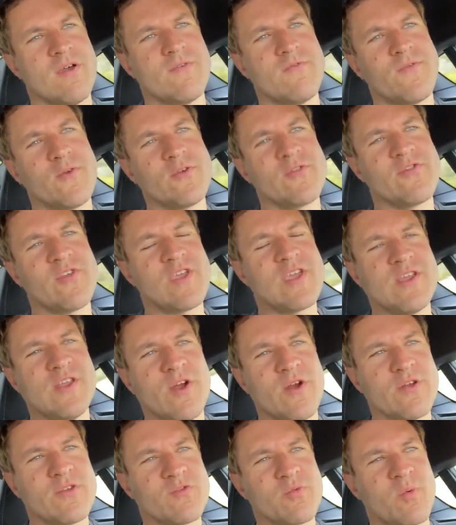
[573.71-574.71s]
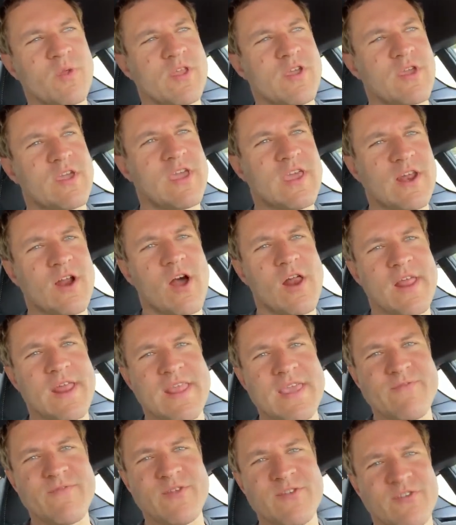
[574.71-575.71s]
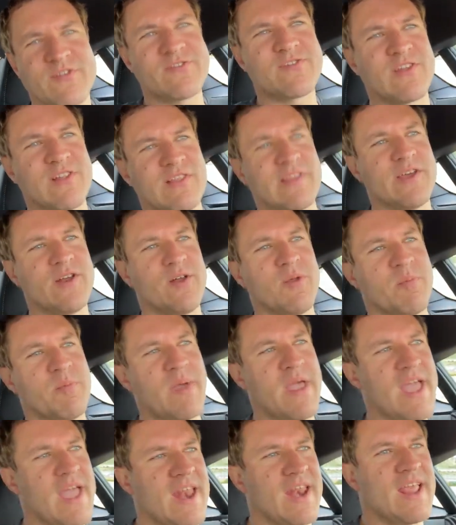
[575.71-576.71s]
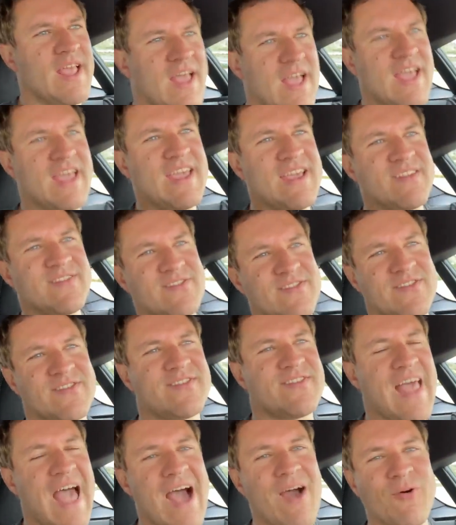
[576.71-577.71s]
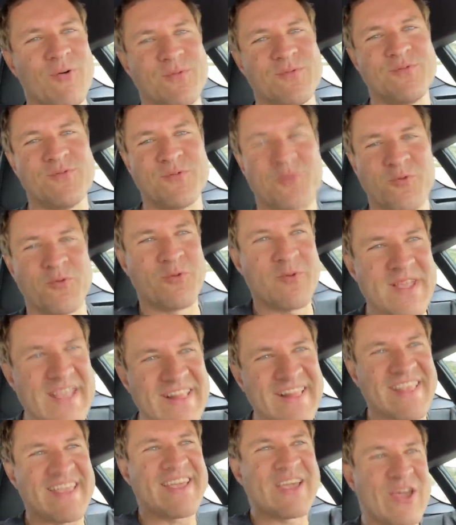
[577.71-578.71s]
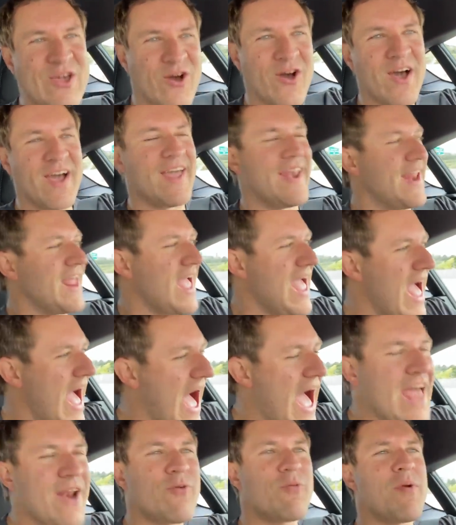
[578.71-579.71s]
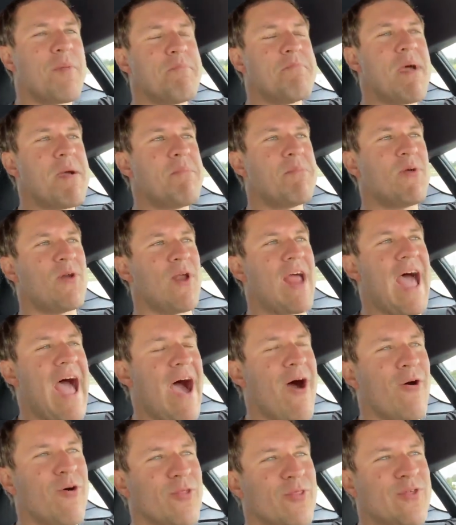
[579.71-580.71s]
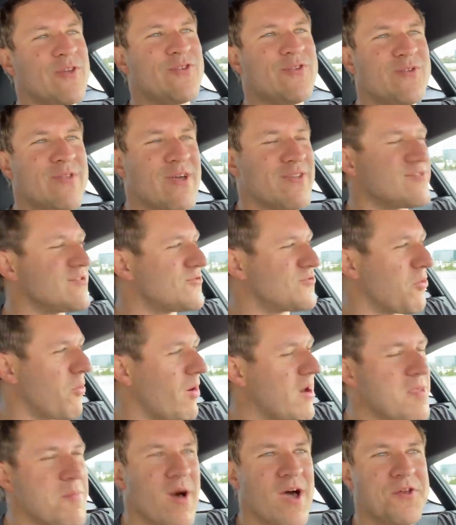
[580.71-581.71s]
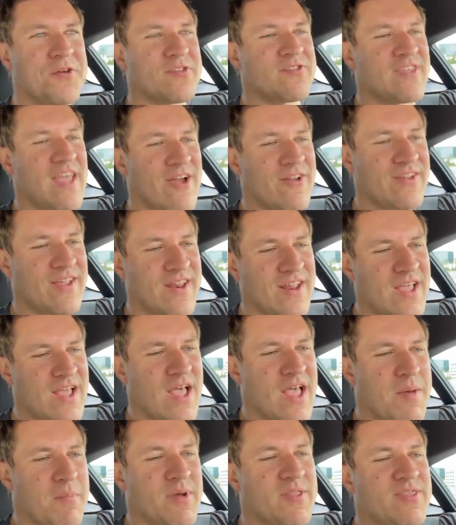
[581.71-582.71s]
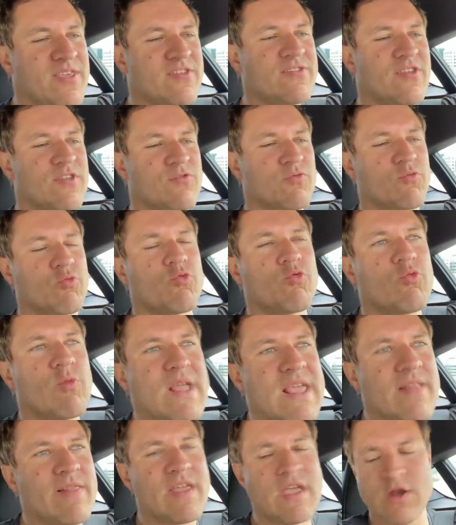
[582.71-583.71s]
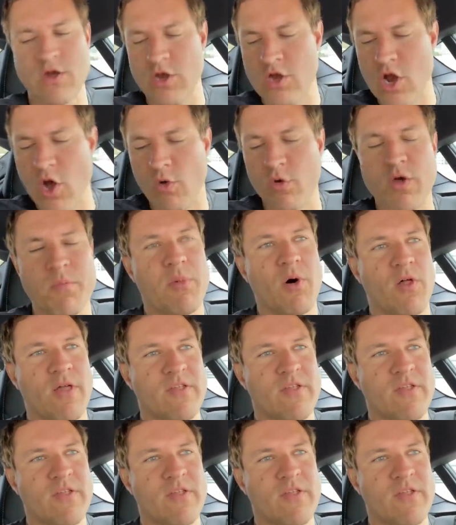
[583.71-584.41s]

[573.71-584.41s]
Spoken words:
First thing you notice when you get on it, even just a little bit, it sounds really good. I don't remember how the 2020 model sounded, but this is really notable.